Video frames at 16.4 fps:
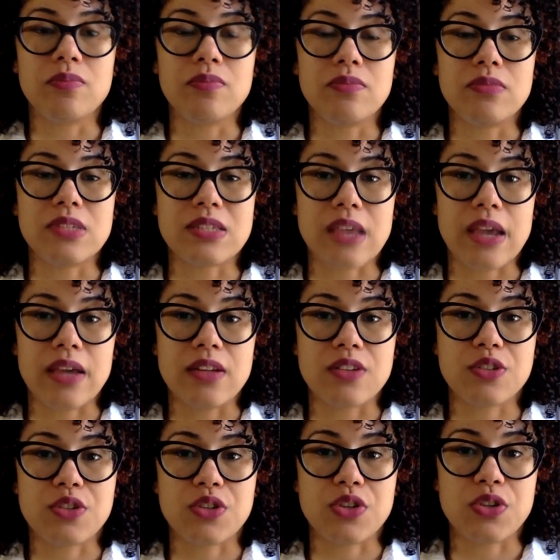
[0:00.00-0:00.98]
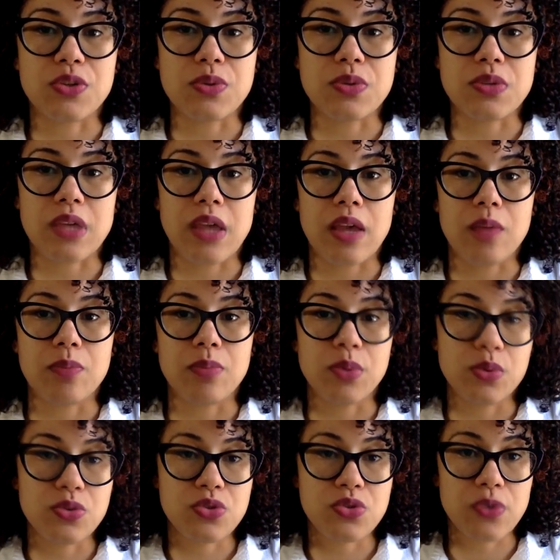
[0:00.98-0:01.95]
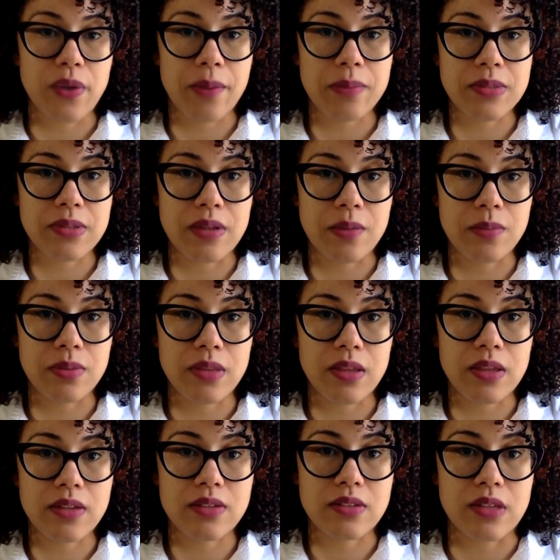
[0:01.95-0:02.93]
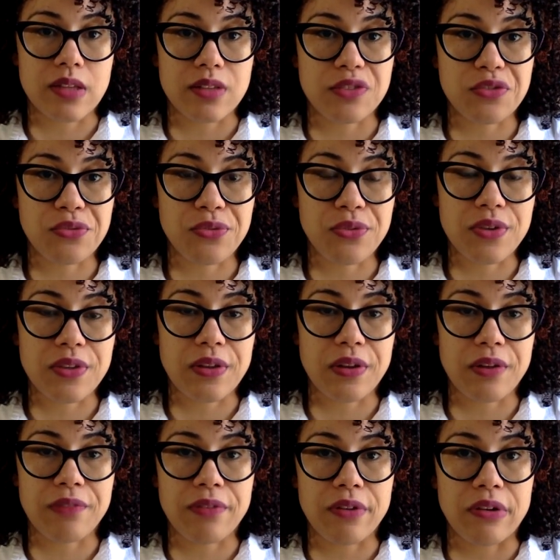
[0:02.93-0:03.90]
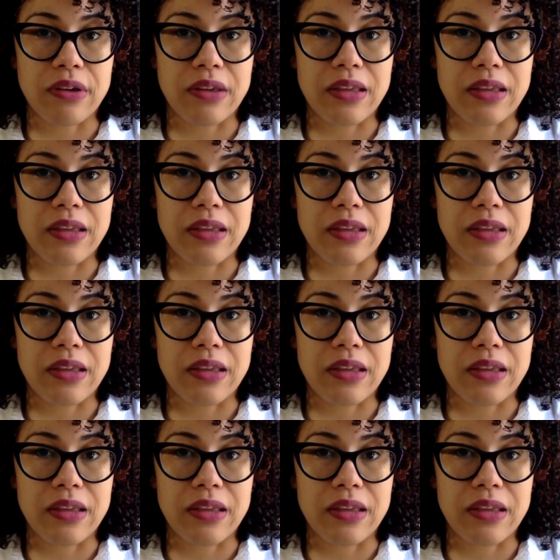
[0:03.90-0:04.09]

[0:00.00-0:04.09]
decided to use a bootstrap template that's free that I found on